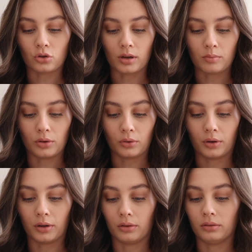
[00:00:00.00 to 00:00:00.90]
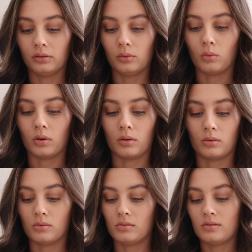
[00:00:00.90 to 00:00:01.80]
treatment oil.
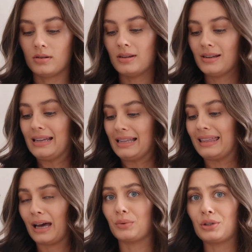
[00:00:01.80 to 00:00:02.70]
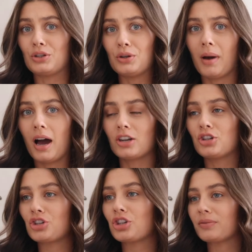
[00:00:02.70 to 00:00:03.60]
Whoa, that was too
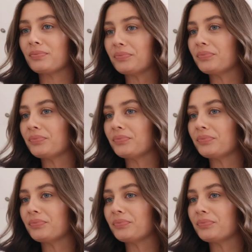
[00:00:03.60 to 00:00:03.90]
much.